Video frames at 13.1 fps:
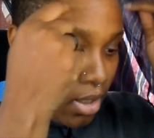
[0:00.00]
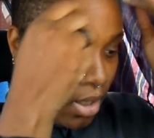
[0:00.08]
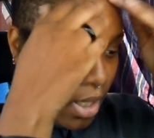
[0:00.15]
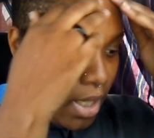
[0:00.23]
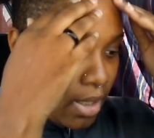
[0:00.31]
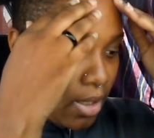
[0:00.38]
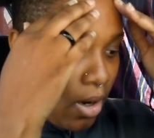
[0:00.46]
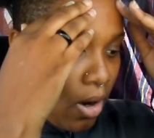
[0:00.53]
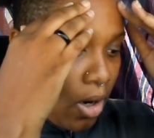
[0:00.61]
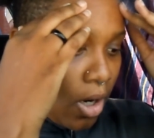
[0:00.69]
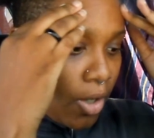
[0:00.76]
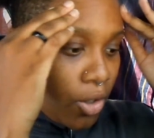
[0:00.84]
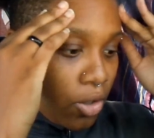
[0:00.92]
it's
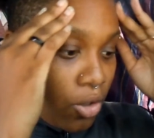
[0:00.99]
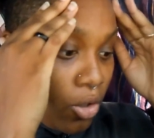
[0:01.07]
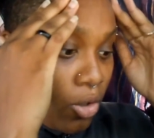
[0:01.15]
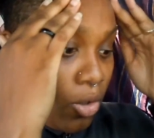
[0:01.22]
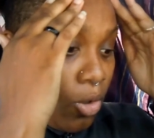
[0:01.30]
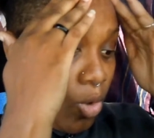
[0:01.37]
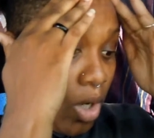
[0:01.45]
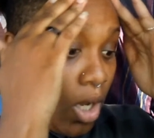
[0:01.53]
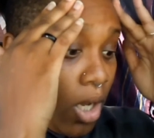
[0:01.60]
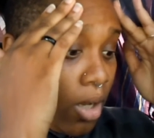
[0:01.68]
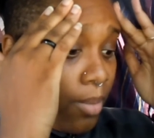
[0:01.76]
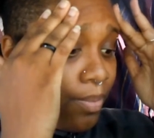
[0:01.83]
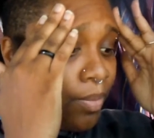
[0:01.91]
hard
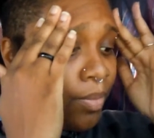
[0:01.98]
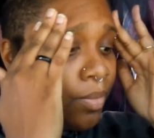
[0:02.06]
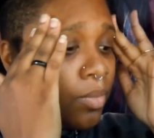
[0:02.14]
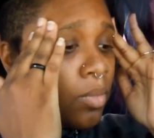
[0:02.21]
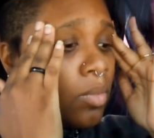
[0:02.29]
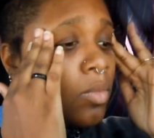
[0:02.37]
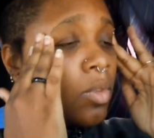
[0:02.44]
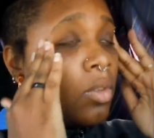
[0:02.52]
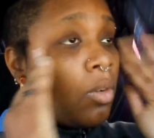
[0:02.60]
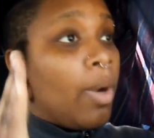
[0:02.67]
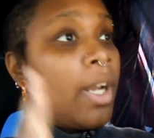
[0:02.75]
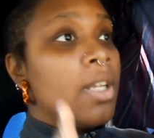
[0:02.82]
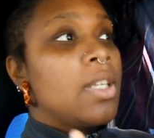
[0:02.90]
to
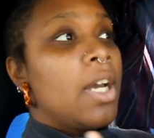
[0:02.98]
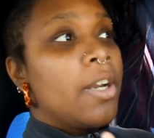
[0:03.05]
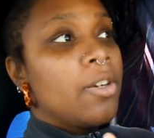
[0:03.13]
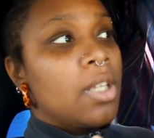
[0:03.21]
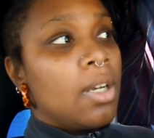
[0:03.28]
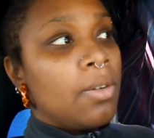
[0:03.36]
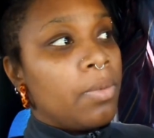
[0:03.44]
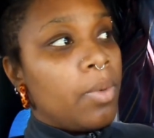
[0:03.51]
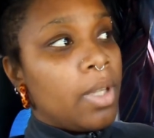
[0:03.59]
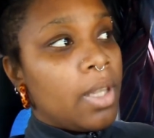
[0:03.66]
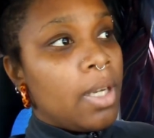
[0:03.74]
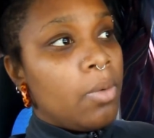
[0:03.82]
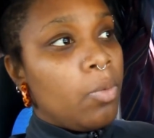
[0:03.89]
reconcile yourself
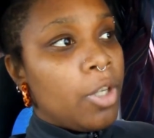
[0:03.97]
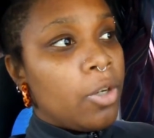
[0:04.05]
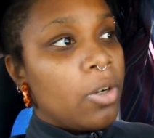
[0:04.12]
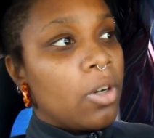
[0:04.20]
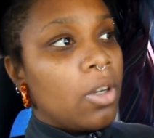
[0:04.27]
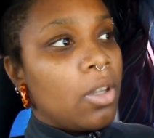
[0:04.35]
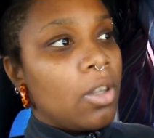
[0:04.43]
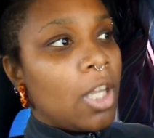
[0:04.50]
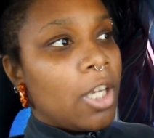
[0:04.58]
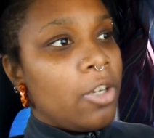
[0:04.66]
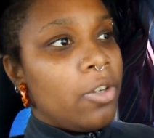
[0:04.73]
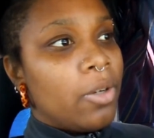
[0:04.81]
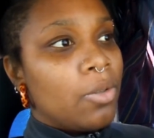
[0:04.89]
with it when you're
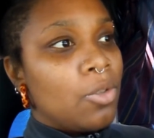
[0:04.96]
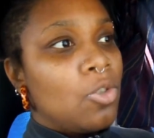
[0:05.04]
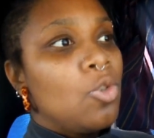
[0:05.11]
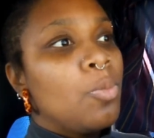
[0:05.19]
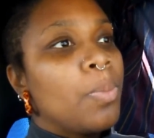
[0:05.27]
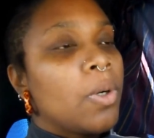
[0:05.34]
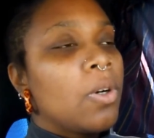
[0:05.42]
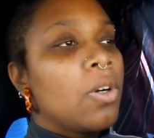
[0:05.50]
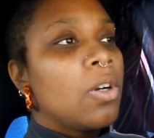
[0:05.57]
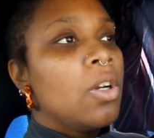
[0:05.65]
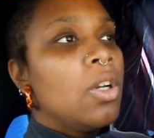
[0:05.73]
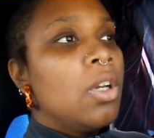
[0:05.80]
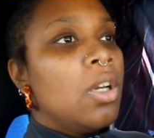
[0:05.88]
like,
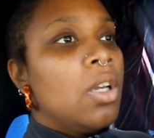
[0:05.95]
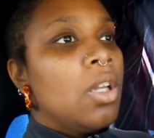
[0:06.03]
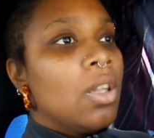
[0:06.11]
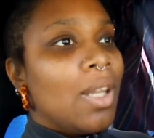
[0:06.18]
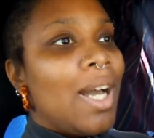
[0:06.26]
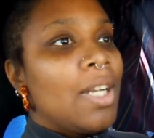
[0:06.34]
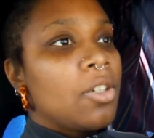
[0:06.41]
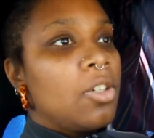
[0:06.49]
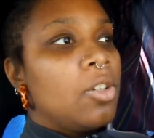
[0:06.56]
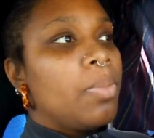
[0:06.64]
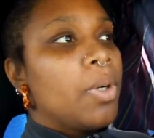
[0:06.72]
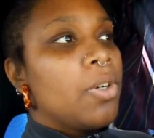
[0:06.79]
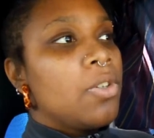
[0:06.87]
super
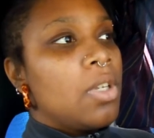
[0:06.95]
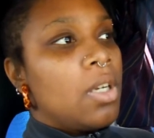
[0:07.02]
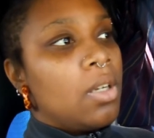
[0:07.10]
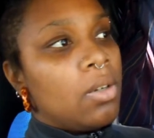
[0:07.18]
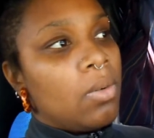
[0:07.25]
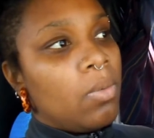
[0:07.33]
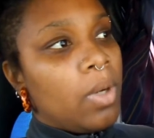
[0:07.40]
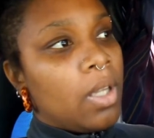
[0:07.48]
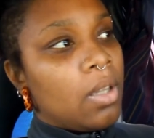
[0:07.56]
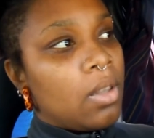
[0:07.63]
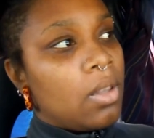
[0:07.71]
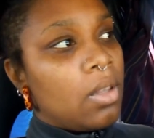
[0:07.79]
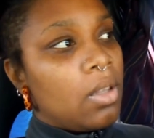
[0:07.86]
logical person
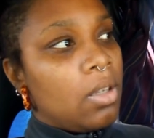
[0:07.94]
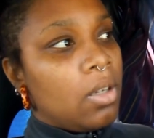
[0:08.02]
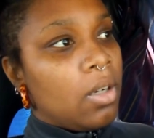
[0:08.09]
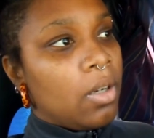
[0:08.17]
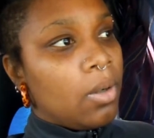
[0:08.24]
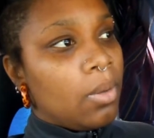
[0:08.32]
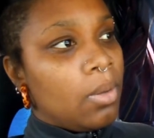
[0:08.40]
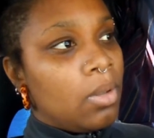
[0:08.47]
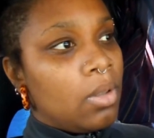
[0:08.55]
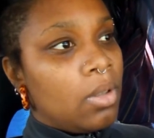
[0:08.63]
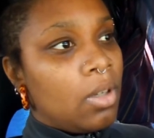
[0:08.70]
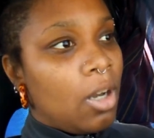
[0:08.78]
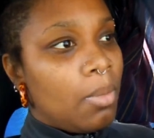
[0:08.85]
with,
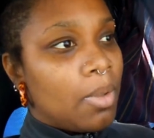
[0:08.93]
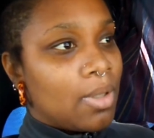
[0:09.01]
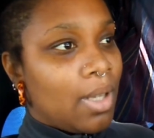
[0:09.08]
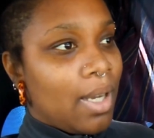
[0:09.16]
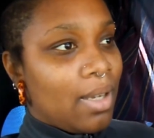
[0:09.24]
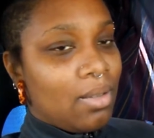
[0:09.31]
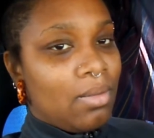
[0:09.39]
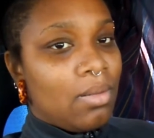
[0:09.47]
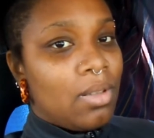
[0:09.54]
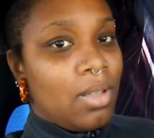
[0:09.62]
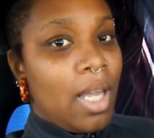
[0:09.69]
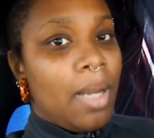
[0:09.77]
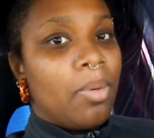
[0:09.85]
almost like
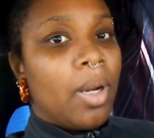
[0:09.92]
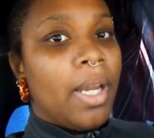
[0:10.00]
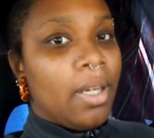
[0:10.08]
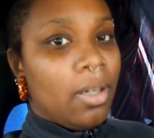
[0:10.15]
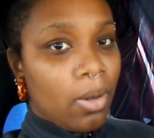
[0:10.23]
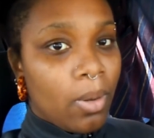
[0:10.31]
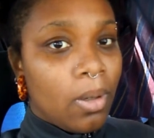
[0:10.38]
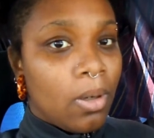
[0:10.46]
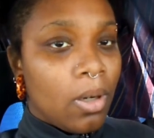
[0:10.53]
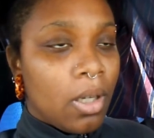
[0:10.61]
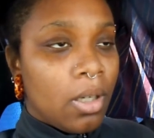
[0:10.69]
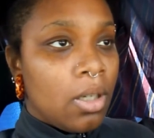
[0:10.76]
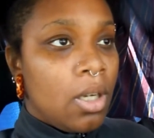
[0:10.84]
snake brain going
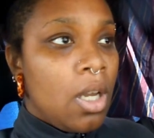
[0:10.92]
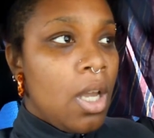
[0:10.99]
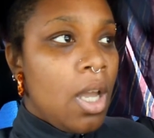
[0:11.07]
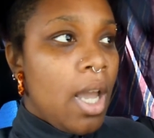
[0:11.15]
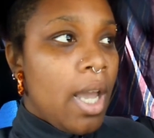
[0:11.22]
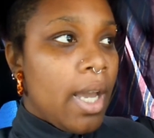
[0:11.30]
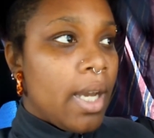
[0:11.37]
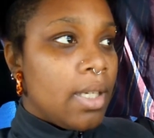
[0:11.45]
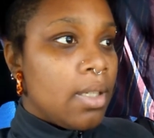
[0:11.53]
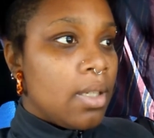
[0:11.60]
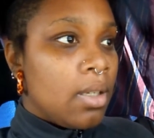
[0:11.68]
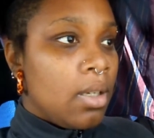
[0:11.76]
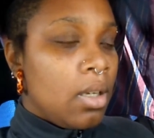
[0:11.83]
on, and